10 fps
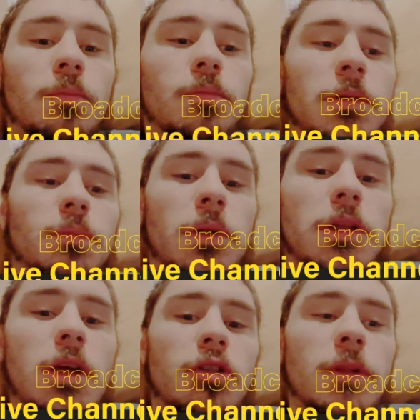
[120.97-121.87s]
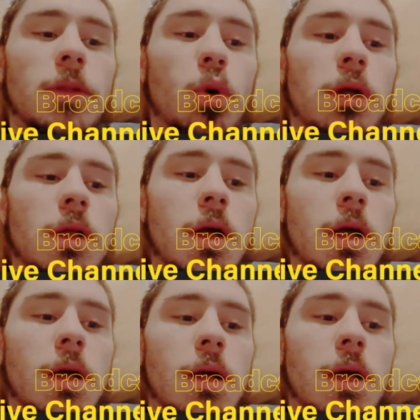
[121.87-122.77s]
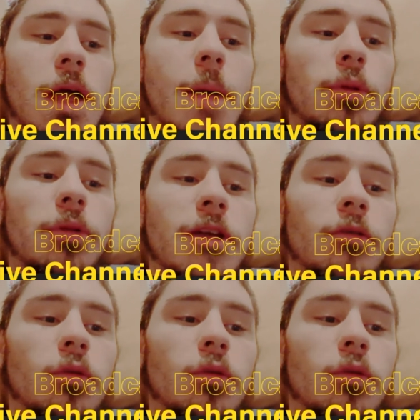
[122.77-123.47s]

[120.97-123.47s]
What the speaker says: but he also made the point. Apple's never